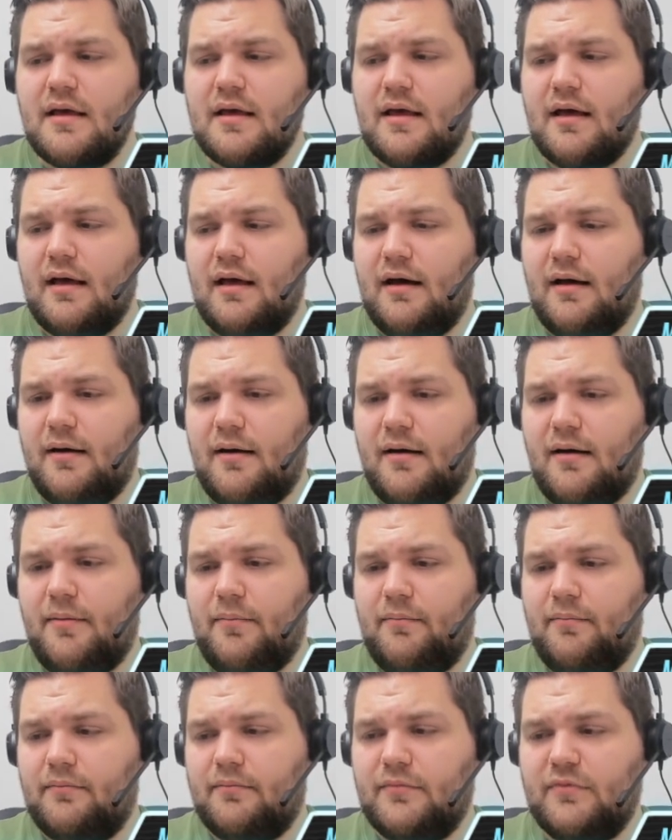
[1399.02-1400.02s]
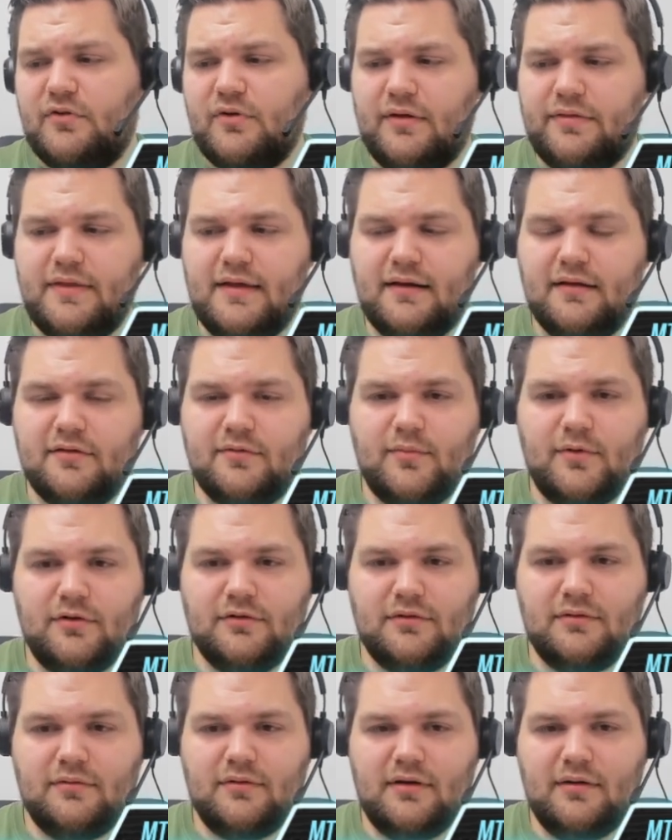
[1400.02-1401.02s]
So I think
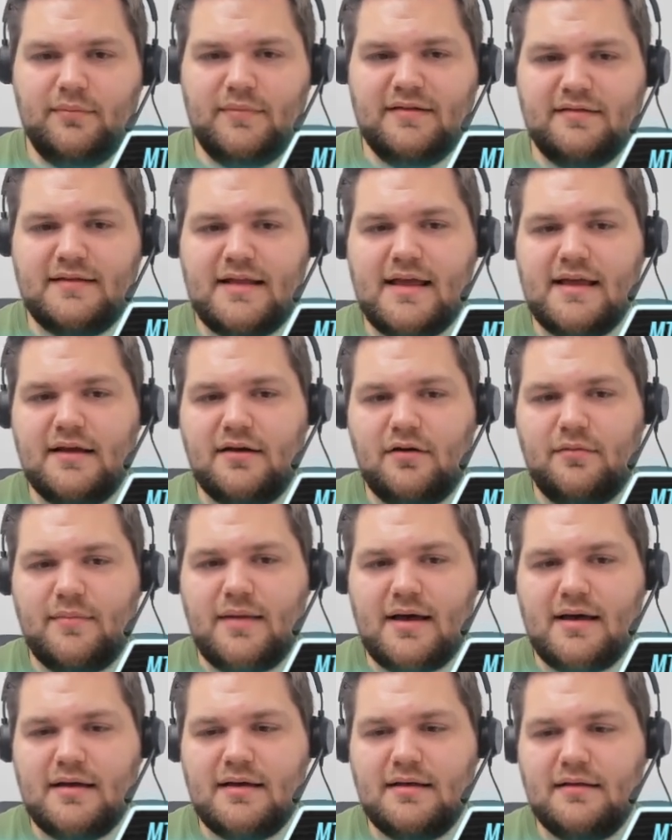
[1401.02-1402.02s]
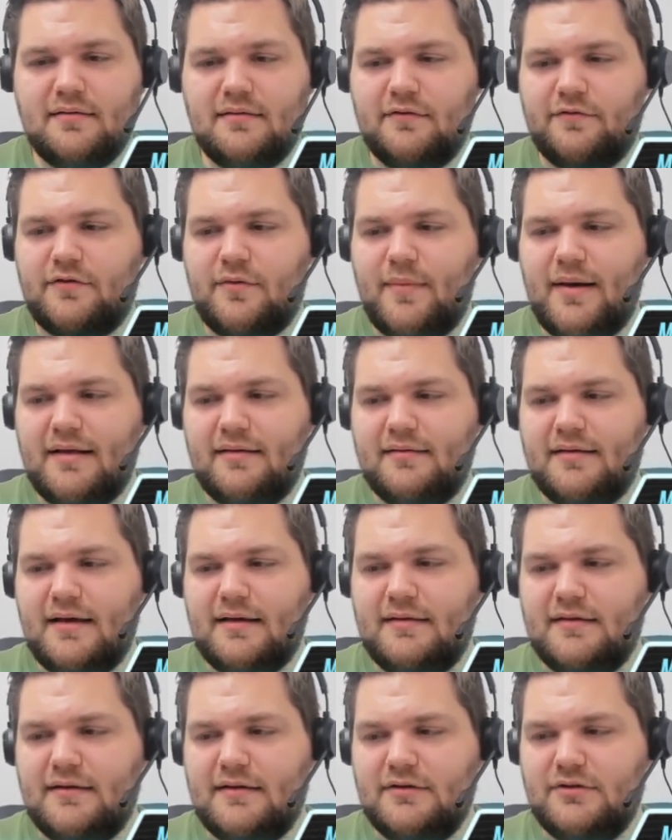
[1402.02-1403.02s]
small mistake on from my
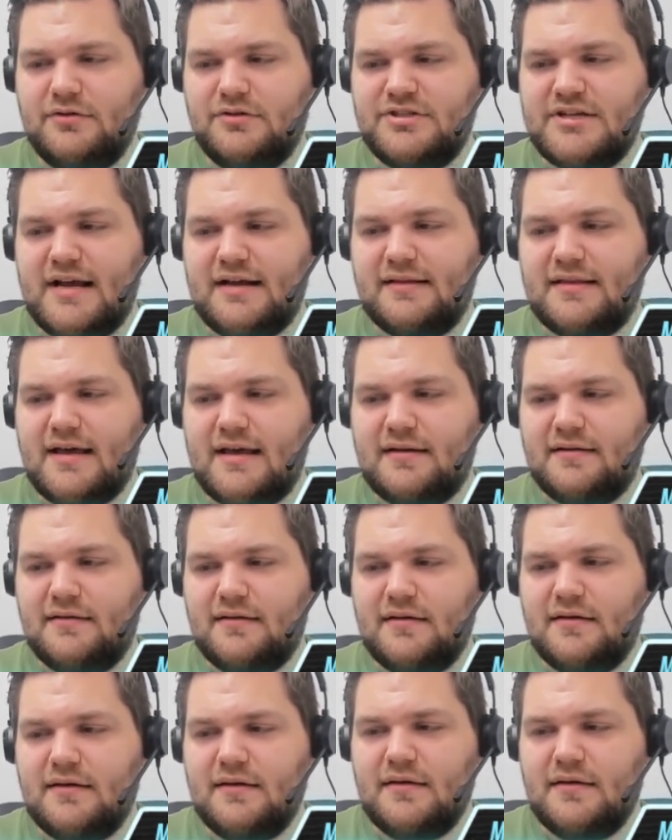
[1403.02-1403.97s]
side here to check that.